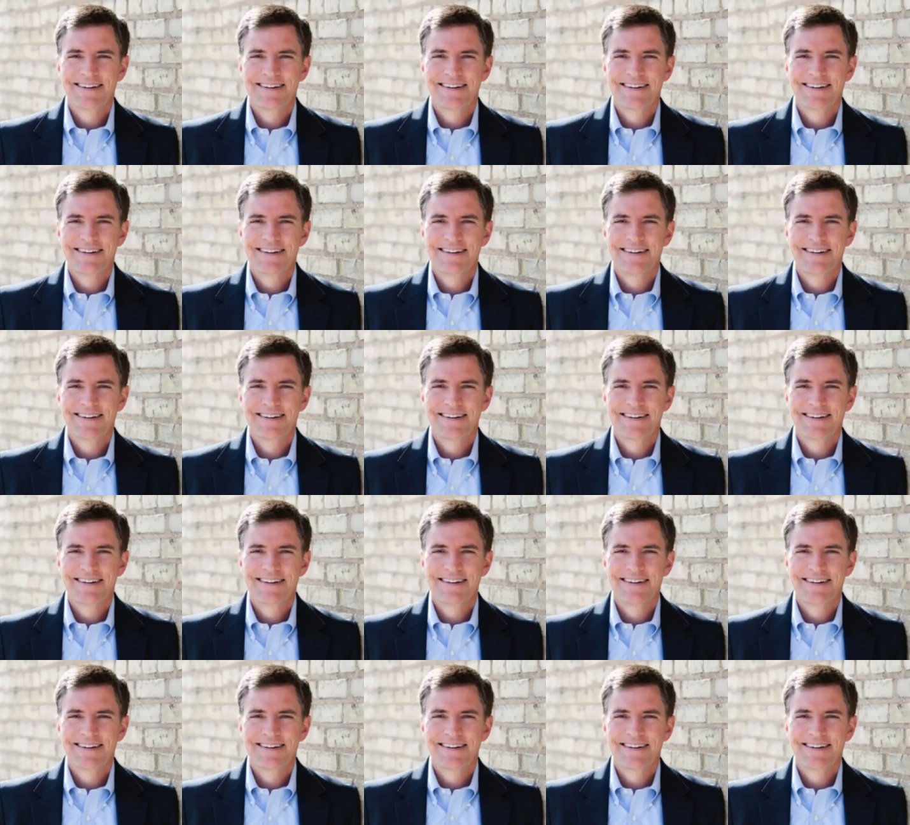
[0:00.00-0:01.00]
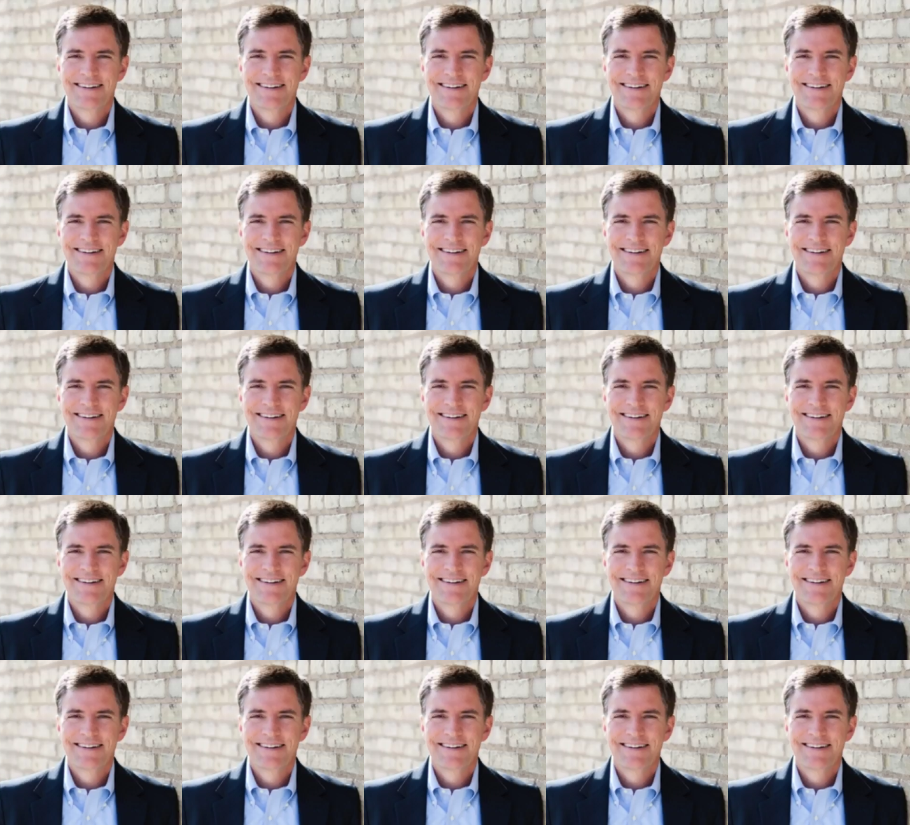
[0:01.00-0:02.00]

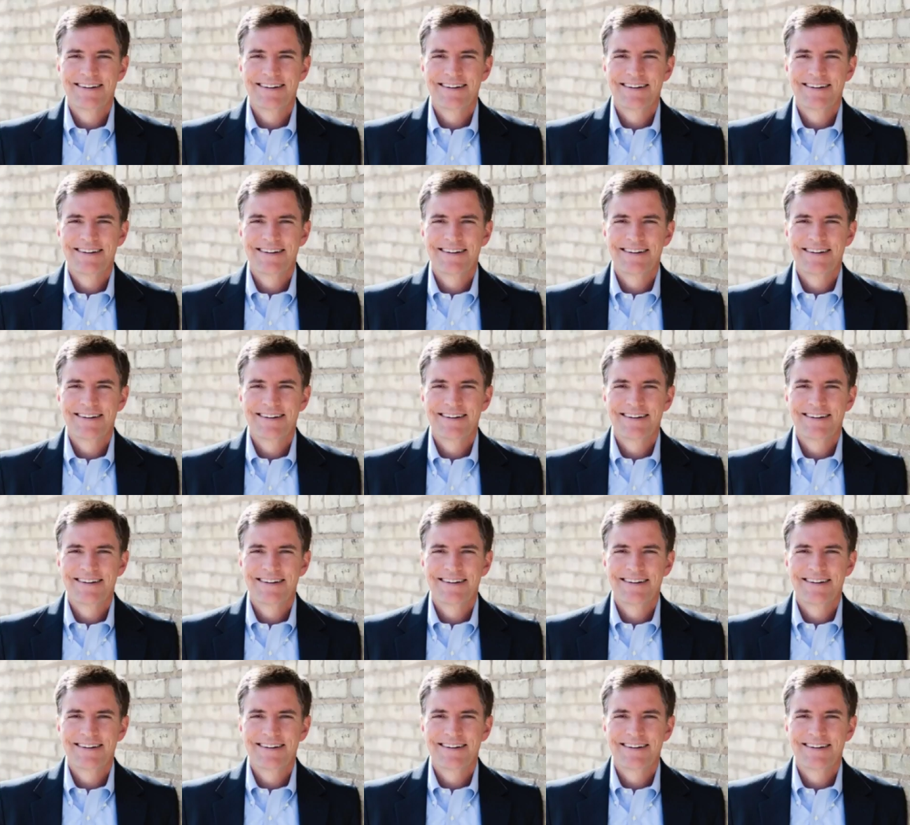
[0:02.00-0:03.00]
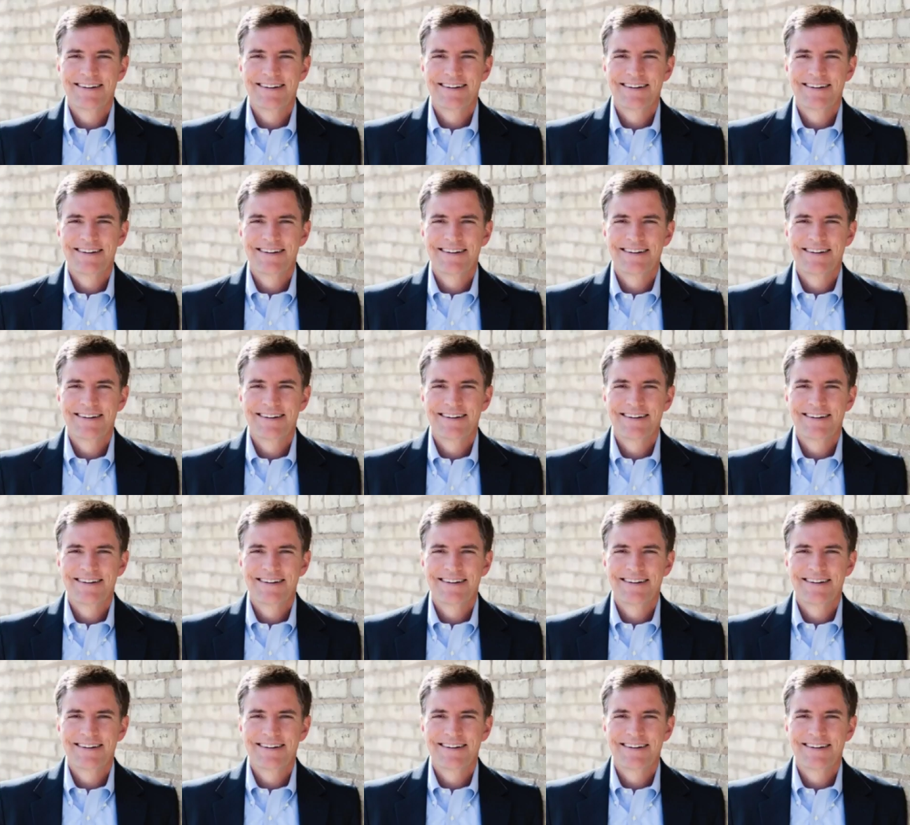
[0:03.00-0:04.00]

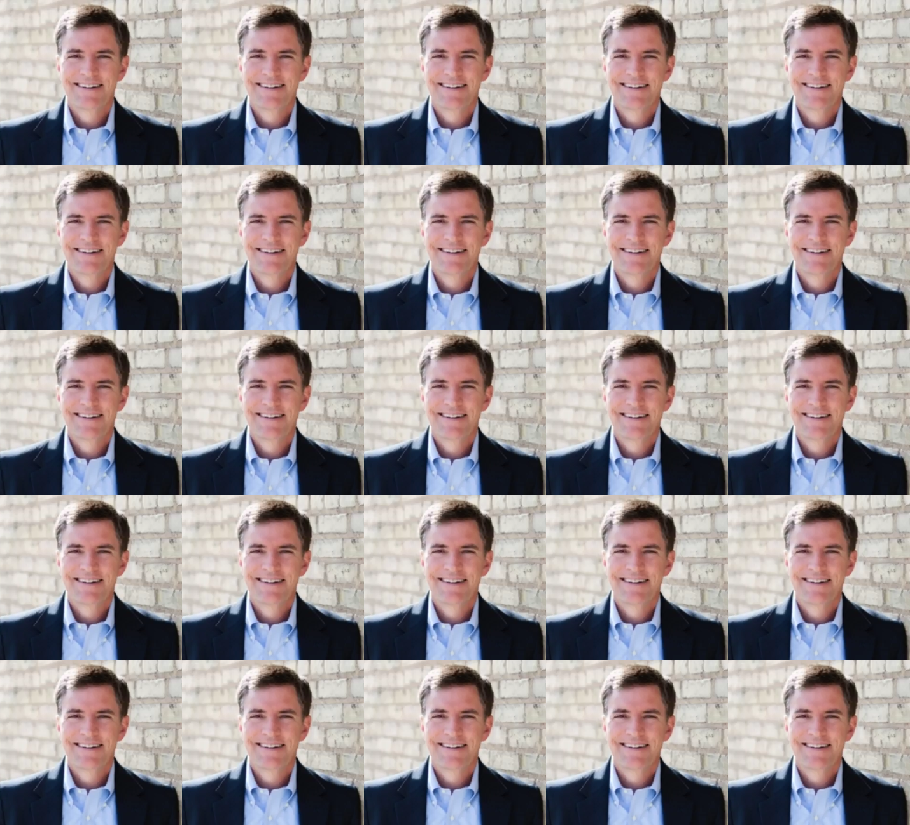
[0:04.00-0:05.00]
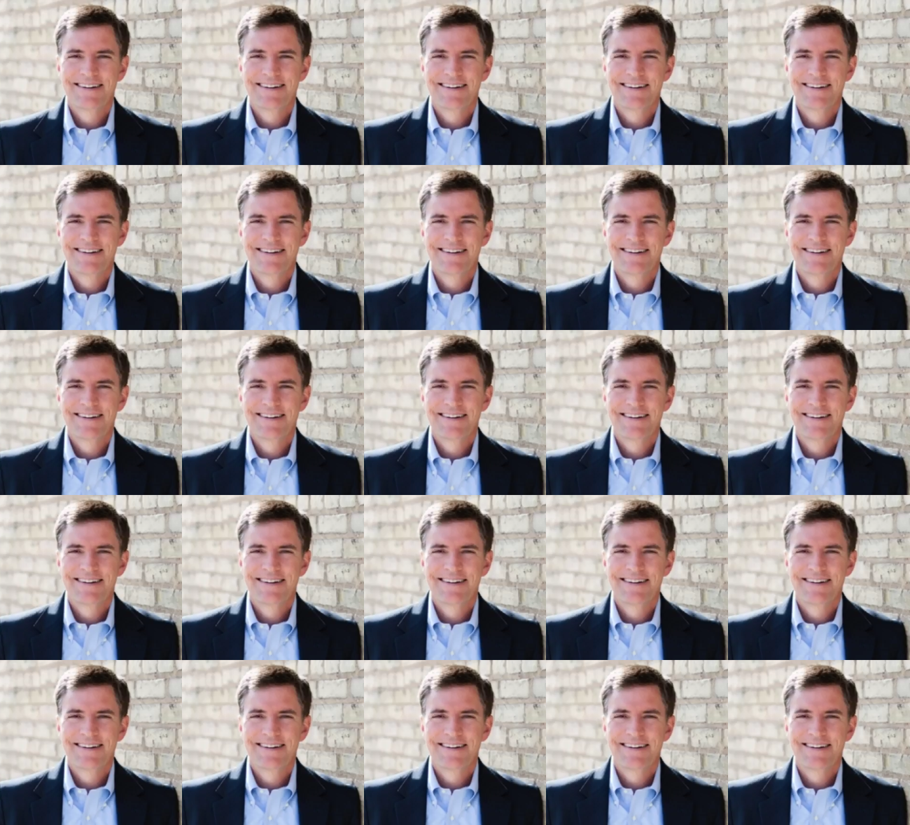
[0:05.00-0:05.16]
This is a still picture; no speech is visible.